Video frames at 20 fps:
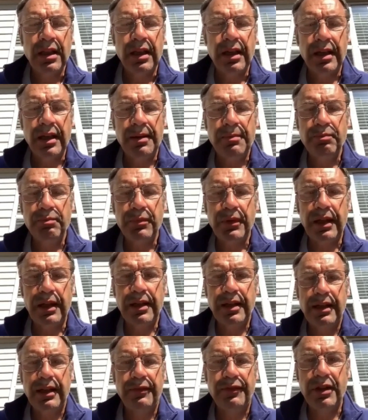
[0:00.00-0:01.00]
And
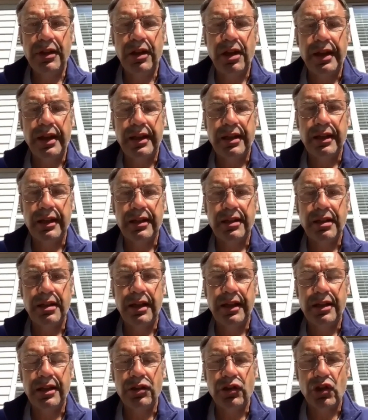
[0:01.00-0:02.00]
if you like,
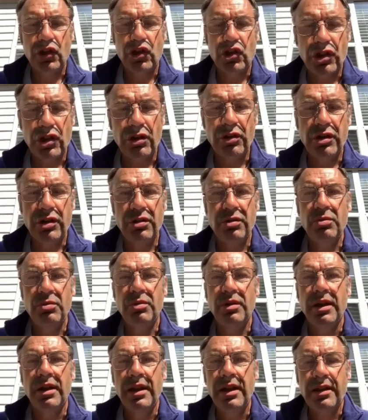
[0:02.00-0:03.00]
I can just show you
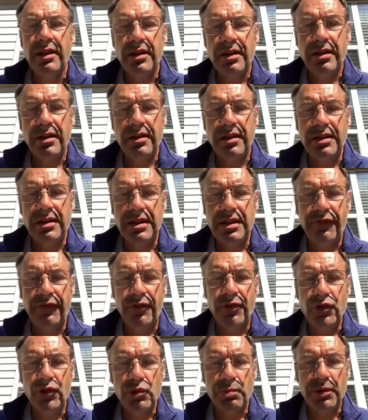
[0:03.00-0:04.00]
the
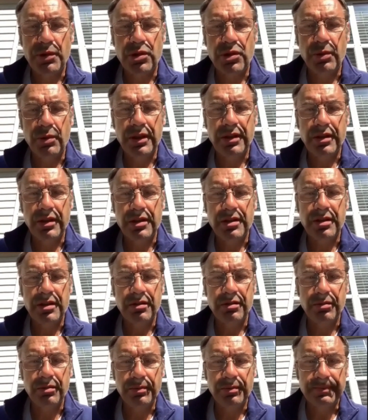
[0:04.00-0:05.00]
difference between the
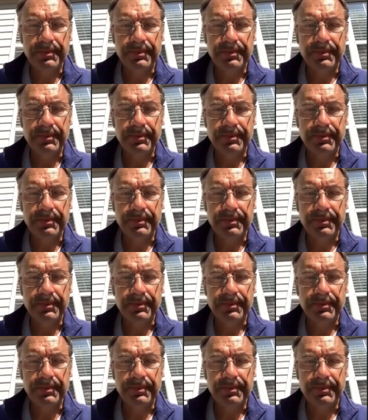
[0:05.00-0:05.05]
two.